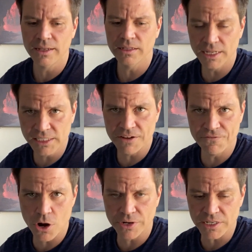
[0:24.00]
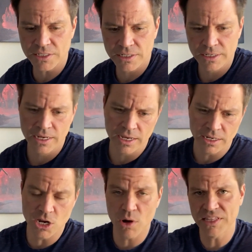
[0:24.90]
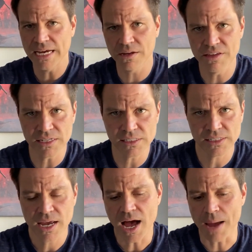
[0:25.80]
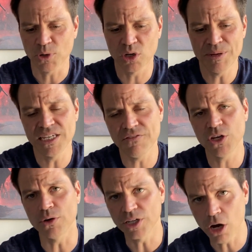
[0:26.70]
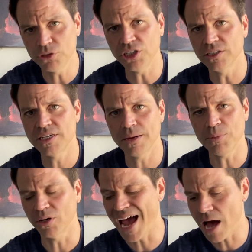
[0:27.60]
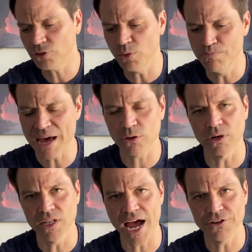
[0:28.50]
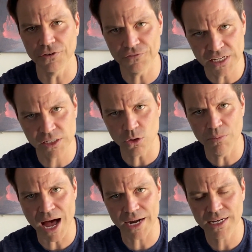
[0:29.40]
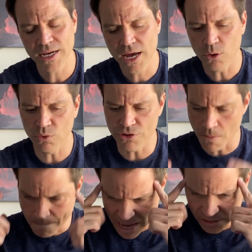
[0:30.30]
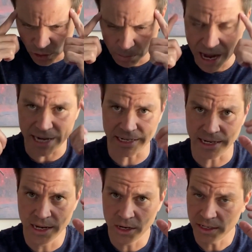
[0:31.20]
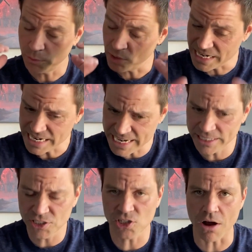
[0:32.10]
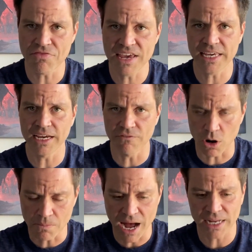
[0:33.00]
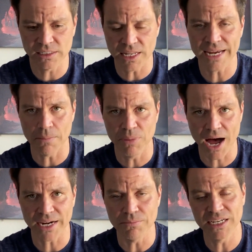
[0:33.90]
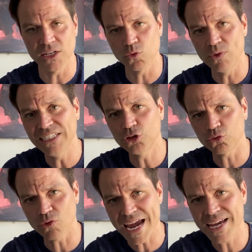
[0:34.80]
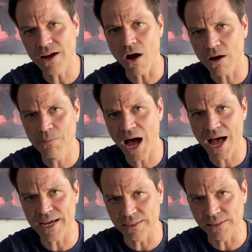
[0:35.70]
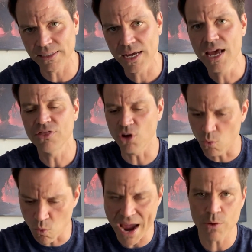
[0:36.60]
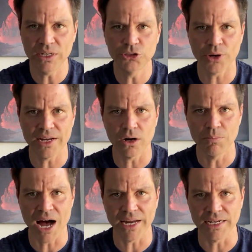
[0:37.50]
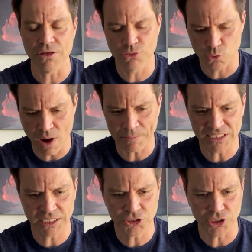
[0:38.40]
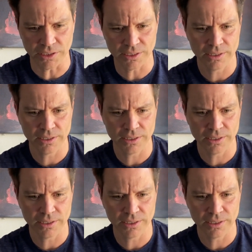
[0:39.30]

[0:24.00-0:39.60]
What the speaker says: Let's get focused. Now, at the end of this, I'm going to be giving you a coaching tip on how to better align your physical body with your mental body. We need to start thinking of our minds like a body because we train our minds the way we train our body, through repetition.